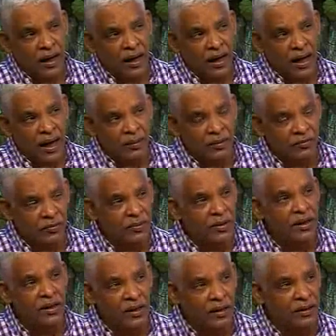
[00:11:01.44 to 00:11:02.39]
I mean, for
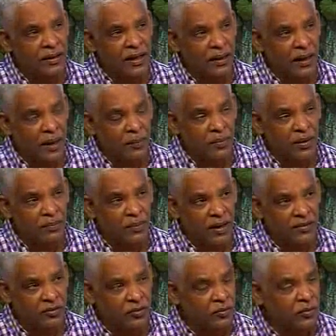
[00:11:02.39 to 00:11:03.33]
me, they can be
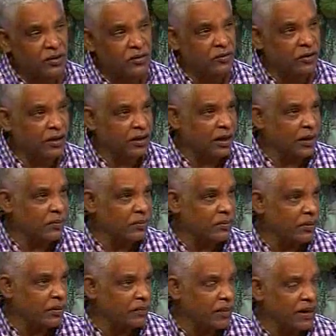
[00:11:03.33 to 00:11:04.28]
my stewards or they can be
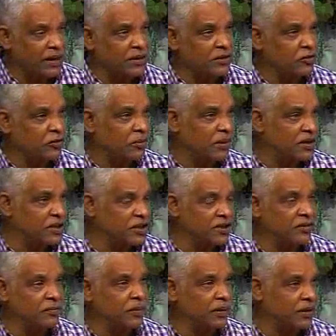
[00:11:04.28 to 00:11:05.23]
my managers or my
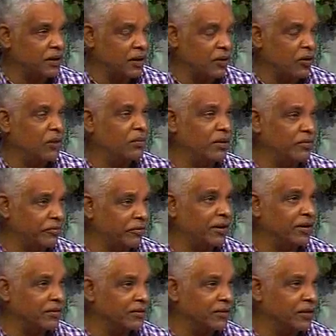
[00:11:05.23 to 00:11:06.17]
chefs, but they are all my
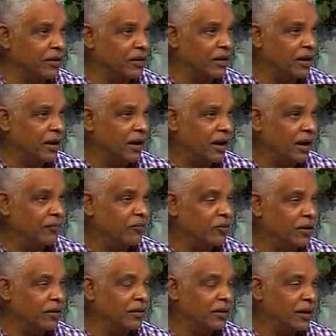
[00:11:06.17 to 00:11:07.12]
friends, you know. I
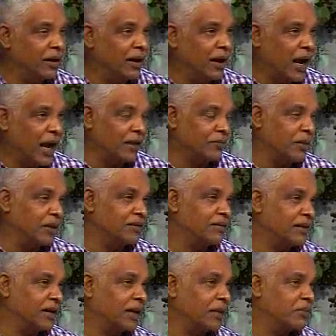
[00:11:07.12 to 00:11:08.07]
wouldn't, as much
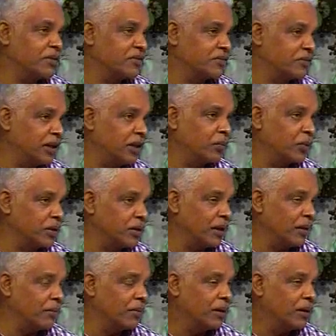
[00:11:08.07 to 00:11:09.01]
as I can be strict with
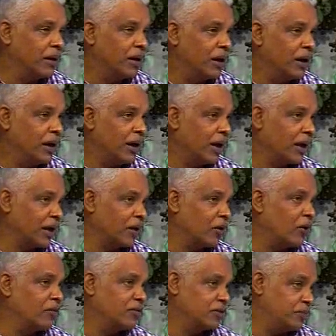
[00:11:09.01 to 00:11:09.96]
them, I can
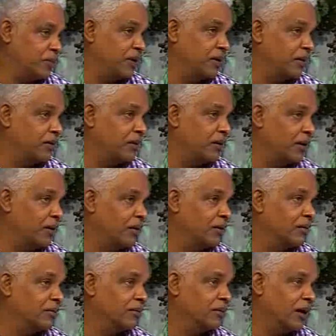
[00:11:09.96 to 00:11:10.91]
always be, you
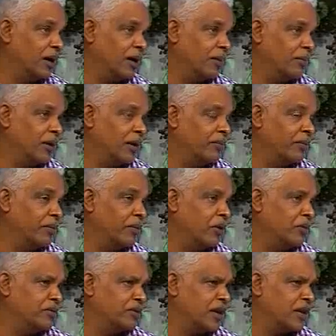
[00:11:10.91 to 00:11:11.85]
know, I'm
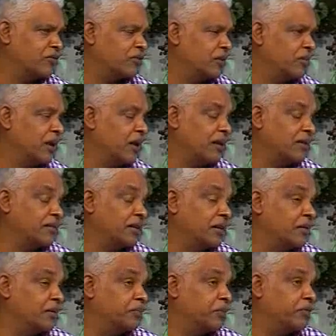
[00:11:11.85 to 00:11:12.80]
always nice to them. And as I
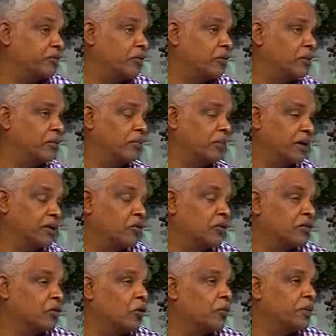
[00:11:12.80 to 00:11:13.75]
said before, my
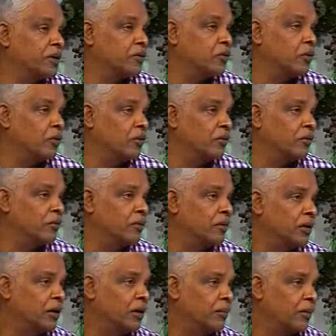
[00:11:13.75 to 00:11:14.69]
door is an open door.
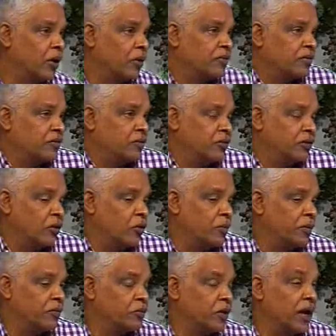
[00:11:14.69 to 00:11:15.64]
My office doors are
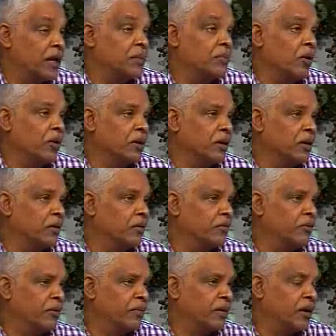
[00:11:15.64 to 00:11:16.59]
open to anybody, you know,
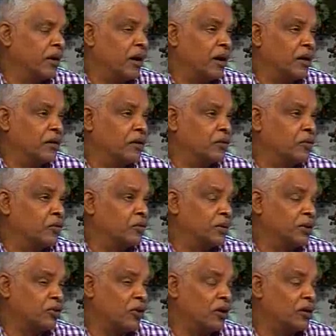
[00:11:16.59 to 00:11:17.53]
from the gardener to
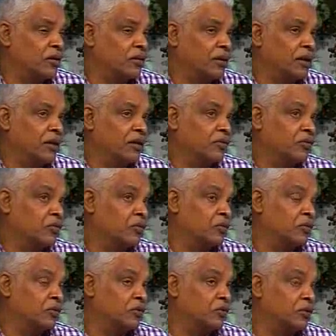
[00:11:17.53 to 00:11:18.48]
the toilet cleaners
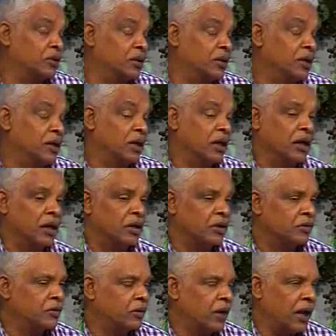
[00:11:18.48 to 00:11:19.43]

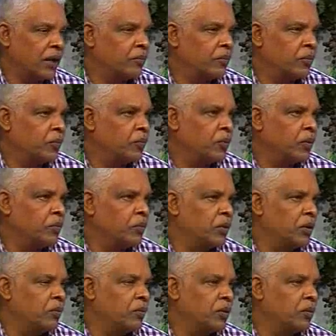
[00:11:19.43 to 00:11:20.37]
and
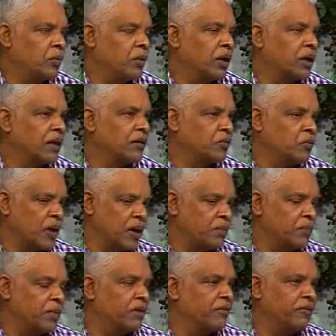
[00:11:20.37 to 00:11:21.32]
we work as
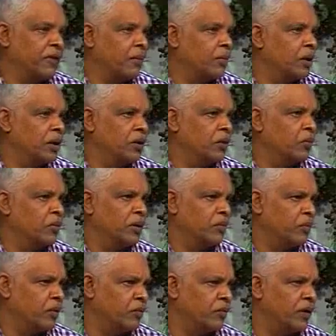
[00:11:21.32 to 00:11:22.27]
one big family, you know. We're
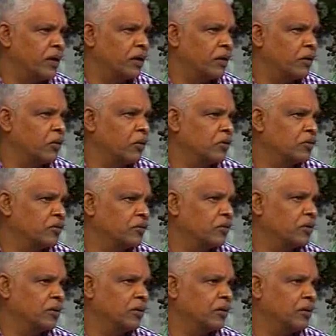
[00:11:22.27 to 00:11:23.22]
very
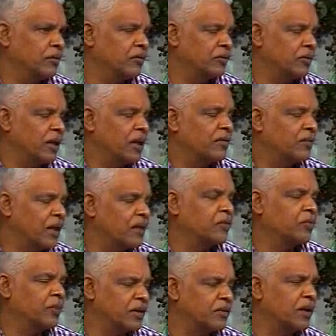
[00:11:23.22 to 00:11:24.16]
close, you know. So
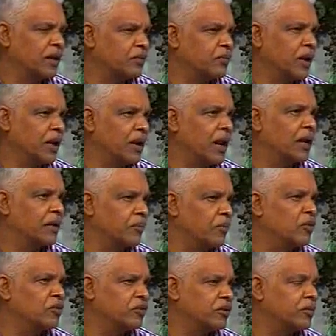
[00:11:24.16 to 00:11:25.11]
that's what I like
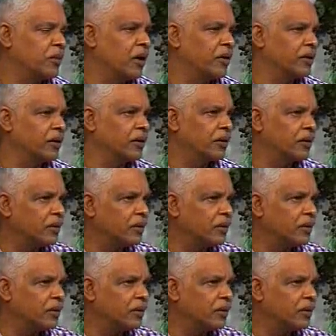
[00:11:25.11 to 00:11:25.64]
most about it. You know?